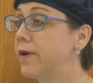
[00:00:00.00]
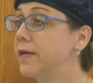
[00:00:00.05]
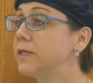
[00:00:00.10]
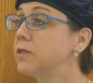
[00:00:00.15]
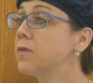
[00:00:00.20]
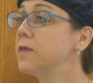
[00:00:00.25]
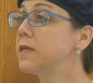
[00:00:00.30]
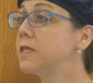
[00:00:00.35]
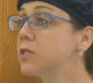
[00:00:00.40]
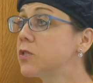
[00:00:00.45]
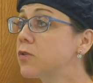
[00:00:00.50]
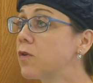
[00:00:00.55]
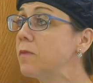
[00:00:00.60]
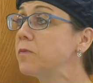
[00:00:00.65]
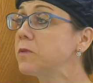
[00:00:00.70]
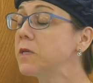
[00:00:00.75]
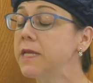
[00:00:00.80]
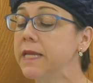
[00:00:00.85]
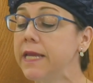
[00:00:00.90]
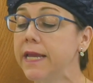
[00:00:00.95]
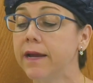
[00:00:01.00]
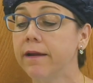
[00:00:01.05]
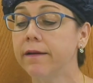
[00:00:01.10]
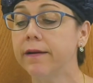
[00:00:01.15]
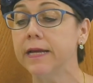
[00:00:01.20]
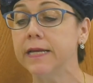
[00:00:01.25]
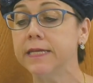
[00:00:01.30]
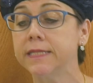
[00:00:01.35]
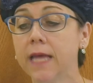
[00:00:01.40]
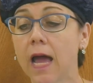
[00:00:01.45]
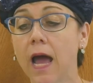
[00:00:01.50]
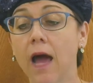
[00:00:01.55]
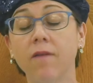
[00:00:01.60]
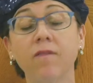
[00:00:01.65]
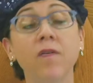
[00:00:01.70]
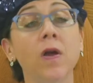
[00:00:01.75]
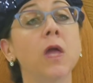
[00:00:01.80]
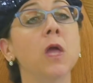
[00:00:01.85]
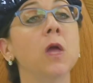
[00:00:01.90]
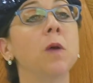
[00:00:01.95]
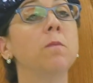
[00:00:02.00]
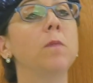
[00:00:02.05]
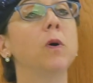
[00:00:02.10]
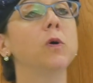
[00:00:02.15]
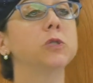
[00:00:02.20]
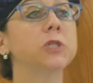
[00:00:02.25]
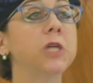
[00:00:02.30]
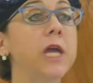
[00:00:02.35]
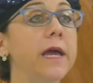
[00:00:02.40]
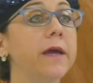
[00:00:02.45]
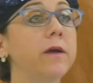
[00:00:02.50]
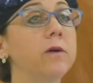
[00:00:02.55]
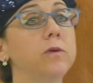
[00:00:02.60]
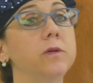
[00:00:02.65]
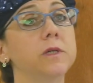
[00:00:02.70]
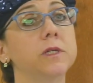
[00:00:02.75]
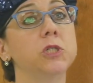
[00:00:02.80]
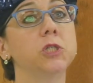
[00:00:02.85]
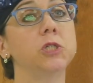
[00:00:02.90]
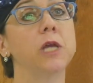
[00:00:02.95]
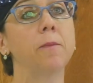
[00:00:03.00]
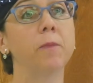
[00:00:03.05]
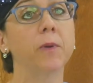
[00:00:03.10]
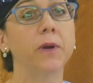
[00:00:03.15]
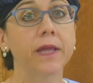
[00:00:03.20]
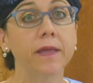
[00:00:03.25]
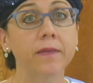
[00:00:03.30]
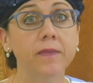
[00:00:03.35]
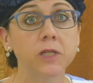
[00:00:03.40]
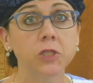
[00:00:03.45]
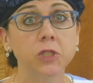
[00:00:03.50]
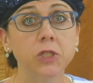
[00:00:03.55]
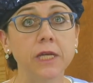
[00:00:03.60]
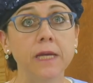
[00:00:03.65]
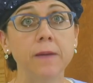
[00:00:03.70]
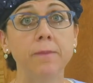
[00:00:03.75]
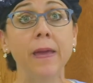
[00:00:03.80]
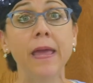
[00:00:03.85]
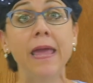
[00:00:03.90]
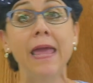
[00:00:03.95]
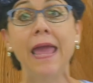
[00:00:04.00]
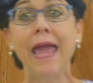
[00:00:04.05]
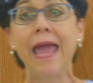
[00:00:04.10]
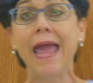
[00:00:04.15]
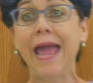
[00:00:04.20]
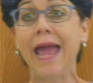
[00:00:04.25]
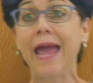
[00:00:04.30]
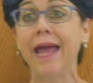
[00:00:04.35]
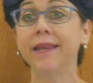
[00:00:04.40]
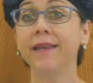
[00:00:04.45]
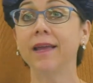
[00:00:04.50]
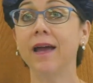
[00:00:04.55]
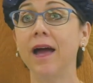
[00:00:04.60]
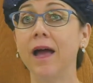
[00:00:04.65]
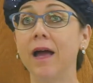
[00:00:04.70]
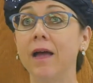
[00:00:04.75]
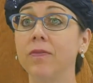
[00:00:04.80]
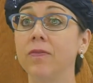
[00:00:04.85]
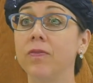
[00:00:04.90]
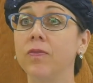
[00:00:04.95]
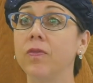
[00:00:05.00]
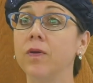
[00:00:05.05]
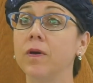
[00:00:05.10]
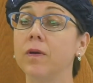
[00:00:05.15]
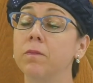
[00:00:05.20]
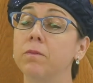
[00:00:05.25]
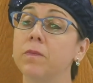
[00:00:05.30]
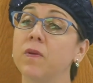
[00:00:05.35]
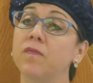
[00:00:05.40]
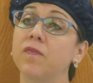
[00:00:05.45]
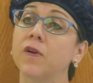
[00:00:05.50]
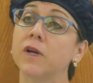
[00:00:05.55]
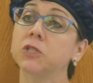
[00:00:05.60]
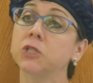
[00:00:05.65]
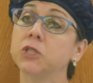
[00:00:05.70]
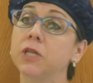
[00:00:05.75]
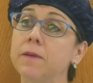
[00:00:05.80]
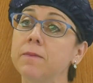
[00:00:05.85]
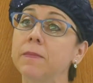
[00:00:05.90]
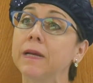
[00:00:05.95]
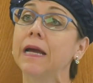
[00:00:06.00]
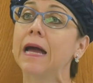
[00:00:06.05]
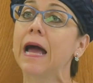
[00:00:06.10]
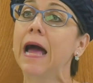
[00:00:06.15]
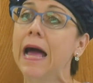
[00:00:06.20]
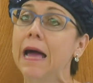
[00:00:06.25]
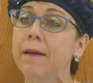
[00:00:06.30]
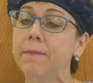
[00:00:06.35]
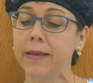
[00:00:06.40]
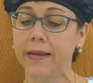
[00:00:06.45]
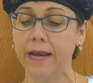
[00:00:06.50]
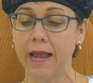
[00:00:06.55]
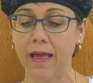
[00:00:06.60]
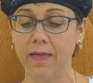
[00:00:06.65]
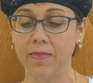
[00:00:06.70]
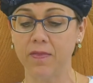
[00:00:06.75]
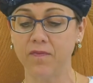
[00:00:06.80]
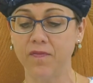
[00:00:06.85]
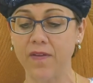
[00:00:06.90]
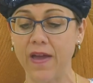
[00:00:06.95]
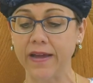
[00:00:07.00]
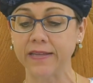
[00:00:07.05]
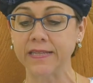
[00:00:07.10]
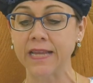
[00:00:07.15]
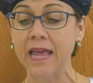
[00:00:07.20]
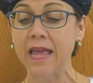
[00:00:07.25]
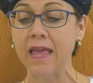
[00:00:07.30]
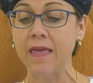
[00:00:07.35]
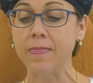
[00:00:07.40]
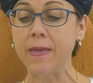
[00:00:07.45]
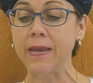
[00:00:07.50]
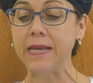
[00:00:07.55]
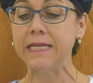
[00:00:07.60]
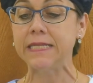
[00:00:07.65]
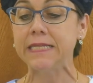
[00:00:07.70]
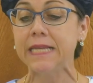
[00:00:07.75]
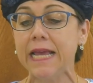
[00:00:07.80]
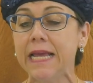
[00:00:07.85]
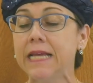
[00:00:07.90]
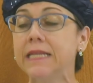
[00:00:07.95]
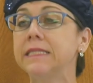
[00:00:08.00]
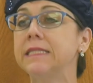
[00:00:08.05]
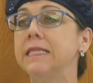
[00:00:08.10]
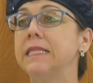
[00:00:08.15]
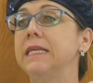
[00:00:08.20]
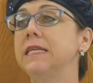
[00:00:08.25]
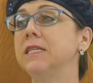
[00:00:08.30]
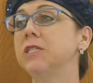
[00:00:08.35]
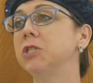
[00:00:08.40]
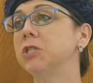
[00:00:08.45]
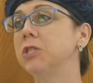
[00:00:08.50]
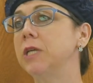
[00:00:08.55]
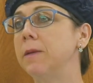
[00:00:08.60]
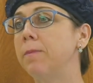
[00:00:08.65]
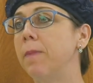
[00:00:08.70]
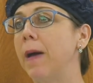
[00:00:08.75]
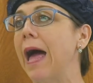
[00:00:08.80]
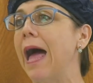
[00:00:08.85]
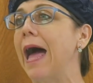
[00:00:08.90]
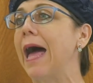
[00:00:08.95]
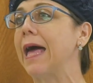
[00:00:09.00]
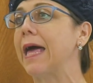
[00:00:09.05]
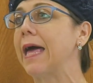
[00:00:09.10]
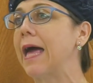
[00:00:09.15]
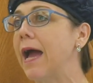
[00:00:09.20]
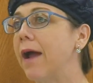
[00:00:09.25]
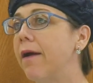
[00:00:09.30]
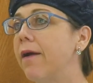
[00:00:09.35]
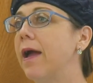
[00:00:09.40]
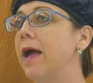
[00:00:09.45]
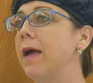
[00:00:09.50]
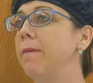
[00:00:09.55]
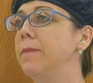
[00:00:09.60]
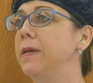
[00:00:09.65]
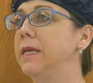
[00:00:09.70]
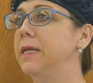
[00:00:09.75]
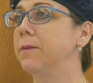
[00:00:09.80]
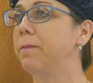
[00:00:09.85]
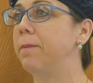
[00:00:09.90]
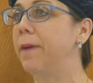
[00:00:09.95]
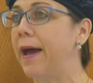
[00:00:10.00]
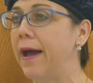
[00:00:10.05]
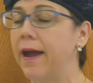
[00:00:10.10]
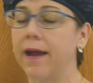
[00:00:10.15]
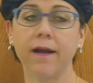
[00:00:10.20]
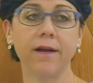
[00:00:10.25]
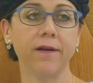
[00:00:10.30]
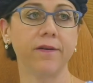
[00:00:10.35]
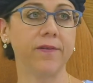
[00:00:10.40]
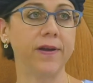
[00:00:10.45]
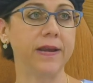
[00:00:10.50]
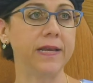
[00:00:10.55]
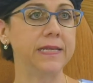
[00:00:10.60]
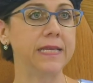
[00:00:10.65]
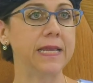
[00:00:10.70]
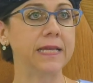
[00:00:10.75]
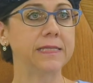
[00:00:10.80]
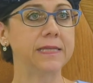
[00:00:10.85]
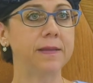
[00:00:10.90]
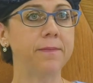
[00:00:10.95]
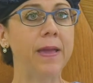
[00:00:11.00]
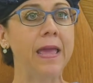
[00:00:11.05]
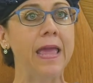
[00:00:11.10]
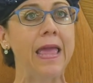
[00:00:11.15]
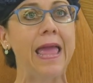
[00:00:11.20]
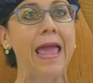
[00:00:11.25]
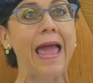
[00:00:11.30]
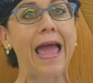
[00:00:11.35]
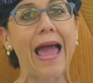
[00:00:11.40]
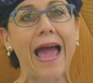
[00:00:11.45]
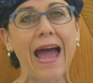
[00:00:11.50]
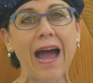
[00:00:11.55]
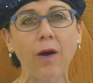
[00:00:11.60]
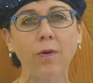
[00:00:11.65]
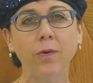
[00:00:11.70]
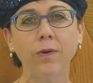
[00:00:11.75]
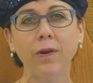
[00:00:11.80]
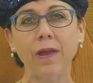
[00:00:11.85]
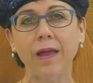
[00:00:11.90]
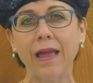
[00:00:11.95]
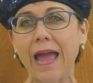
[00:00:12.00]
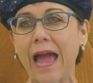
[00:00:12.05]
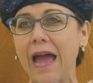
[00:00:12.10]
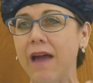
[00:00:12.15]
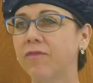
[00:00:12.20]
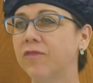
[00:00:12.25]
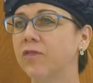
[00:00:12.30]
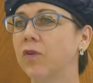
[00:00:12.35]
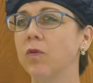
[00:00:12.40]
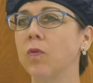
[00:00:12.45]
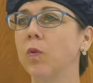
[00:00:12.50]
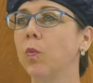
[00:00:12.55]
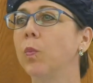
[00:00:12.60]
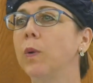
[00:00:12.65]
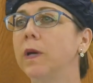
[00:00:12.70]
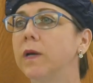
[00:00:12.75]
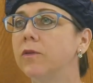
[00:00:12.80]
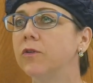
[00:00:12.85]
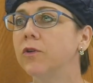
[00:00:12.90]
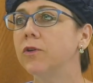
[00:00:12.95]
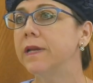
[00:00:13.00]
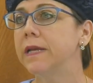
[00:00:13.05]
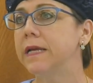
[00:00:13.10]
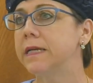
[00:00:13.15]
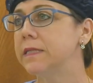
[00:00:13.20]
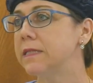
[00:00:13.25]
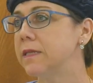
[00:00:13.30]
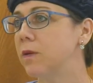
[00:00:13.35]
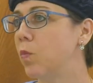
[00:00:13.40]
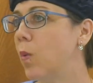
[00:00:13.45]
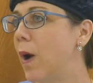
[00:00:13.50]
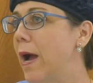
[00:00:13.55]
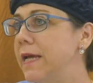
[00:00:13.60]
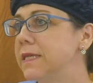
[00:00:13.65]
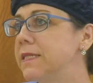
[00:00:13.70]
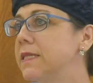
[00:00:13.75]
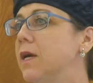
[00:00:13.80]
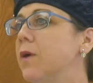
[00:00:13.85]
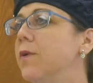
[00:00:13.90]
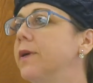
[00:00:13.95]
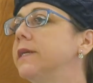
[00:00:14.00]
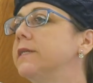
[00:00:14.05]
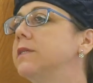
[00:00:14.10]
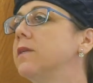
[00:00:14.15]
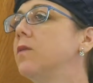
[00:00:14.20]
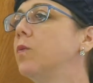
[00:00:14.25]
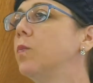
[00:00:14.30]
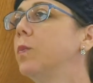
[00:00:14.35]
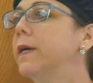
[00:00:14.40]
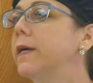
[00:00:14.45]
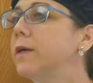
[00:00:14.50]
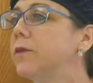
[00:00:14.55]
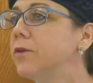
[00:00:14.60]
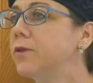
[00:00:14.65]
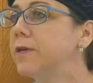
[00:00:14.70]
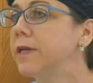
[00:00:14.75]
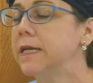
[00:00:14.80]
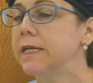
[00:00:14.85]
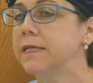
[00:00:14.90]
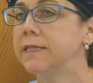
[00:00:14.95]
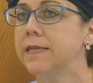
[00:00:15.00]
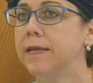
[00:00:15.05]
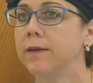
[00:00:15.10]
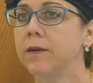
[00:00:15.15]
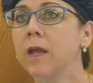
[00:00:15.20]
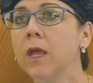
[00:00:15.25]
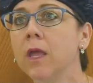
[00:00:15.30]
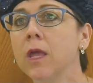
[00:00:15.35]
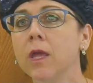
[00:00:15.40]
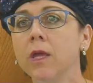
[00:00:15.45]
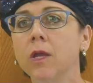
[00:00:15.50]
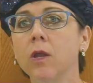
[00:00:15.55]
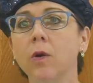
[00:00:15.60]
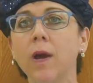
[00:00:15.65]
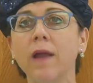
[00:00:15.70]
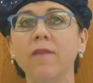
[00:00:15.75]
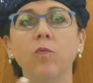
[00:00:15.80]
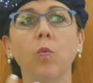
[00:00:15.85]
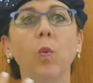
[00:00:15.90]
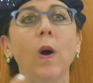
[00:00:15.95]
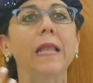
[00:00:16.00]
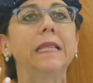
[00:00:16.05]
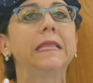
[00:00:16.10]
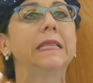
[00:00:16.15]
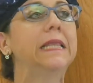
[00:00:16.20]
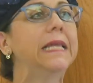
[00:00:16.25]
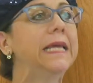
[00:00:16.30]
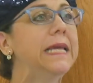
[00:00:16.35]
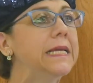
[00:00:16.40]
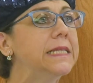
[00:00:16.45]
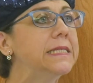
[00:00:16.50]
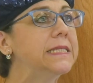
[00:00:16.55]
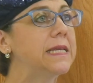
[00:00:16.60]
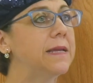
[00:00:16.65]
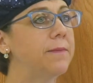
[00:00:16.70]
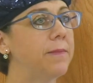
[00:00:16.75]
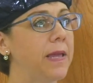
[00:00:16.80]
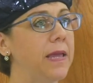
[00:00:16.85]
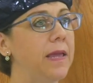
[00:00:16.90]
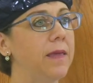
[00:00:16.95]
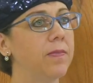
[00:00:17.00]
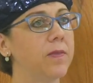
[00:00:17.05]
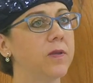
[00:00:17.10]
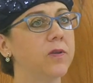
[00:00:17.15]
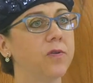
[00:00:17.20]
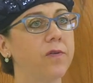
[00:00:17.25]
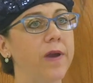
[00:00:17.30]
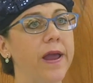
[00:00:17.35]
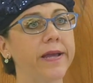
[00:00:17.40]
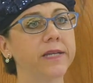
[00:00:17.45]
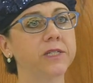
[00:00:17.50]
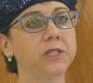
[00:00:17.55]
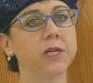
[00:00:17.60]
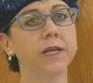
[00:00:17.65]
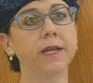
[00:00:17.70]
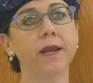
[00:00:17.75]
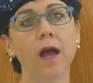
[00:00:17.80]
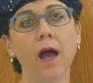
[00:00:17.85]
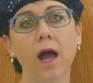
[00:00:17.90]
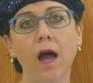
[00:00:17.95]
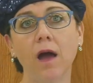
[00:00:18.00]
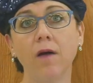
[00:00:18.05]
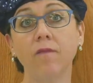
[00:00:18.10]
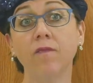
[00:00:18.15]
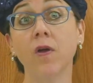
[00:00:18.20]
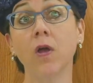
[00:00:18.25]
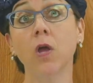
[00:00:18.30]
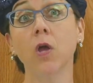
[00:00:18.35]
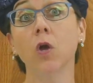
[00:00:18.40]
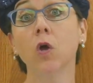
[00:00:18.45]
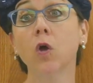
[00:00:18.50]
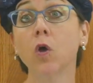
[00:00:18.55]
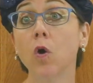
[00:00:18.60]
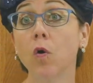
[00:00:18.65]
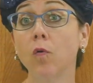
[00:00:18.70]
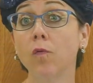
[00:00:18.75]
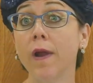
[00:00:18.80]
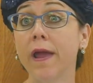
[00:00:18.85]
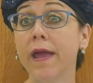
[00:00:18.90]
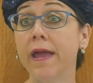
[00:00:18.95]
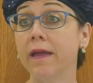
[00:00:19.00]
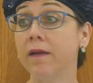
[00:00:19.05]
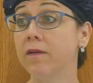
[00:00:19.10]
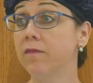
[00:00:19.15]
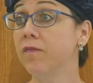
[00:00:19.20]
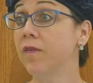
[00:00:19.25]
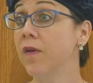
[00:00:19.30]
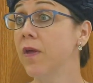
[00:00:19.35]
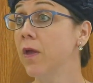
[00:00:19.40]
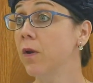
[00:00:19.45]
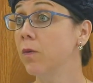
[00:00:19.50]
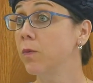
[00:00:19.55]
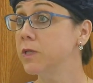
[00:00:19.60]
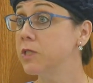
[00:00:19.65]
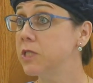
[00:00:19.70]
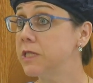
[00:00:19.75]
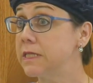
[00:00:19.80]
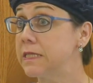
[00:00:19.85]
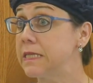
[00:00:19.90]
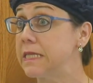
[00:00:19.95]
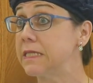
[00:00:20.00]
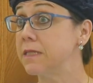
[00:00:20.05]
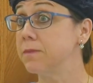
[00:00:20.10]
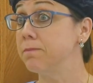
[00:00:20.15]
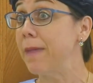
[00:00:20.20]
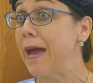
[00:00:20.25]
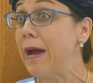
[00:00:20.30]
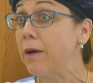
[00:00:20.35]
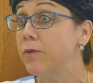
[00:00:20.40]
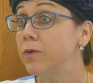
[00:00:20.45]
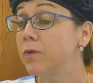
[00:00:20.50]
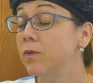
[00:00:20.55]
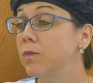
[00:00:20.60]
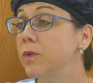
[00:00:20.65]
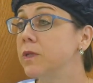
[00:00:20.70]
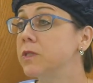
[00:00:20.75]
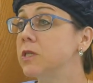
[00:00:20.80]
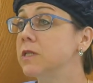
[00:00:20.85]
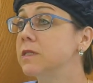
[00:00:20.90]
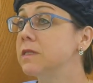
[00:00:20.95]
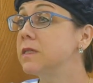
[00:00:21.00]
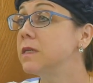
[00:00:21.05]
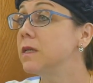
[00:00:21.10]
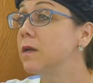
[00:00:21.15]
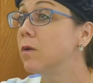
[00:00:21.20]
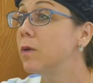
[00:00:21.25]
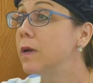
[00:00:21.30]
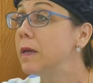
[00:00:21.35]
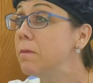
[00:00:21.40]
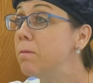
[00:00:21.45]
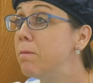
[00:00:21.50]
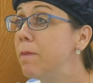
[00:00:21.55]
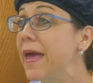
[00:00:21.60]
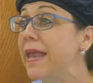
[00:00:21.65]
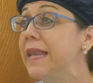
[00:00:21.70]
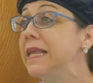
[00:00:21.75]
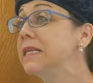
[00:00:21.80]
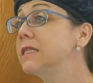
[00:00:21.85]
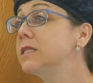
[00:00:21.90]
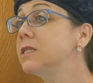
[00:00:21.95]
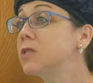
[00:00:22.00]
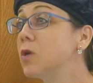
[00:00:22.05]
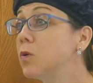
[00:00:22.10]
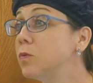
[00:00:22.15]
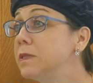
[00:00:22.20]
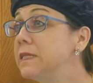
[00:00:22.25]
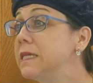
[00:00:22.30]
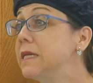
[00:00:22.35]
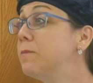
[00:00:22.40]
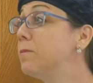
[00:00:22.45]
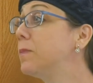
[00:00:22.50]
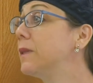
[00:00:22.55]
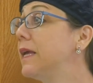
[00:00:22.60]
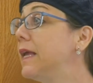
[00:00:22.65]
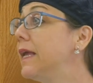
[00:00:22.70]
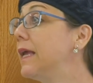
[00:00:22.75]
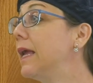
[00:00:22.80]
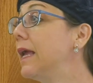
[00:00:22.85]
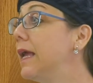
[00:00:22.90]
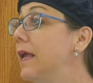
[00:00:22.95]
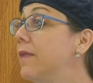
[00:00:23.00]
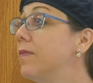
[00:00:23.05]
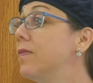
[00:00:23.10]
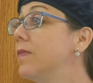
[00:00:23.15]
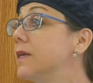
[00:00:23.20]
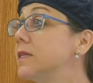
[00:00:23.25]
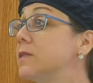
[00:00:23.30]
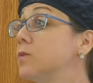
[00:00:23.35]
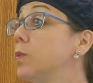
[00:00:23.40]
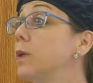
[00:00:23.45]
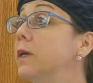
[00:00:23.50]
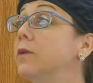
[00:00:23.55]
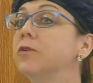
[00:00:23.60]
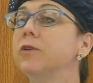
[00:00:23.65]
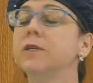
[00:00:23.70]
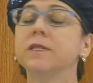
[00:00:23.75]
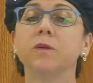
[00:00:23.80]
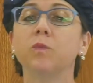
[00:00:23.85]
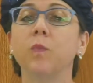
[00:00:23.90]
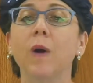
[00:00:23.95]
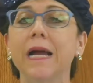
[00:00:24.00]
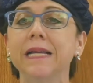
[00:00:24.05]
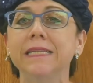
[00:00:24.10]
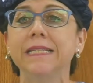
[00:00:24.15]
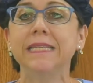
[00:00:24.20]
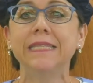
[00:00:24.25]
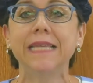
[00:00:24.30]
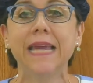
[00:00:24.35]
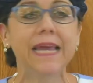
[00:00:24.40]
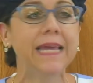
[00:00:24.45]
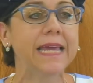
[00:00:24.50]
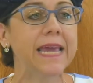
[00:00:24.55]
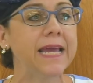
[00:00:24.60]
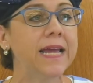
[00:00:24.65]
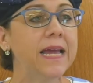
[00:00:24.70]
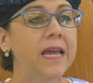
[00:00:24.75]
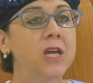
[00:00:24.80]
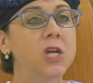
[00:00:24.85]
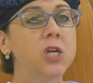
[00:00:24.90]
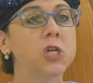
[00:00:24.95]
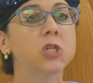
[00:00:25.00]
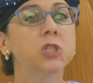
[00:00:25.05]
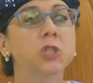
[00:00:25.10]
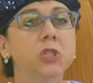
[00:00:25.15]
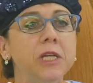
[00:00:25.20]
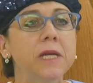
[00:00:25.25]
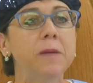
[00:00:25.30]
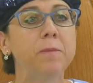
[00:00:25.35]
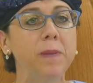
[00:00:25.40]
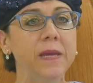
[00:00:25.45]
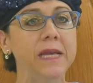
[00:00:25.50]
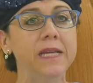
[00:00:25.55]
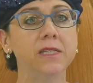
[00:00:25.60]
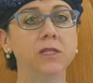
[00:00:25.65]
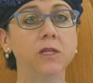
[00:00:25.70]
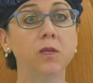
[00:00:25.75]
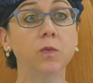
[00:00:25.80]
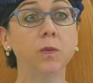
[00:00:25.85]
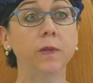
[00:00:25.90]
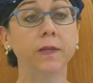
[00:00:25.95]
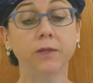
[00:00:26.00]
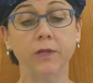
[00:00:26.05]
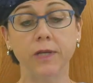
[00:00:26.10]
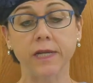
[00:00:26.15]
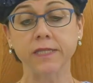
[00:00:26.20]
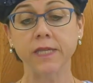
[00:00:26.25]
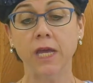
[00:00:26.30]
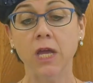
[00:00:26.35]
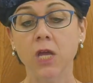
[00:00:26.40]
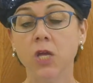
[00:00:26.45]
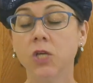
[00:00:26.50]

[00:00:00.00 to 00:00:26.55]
Right, so the description here is of Moshe, who is shepherding the sheep, and uh, the Mefarshim comment on the fact that he takes these sheep achar hamidbar, right? He takes them out after the wilderness, and why is he going into the wilderness, and, you know, kind of what leads him in the direction of Chorev, which is this mountain, which is, you know, embedded so deeply in this wilderness. And why is he taking sheep into the wilderness?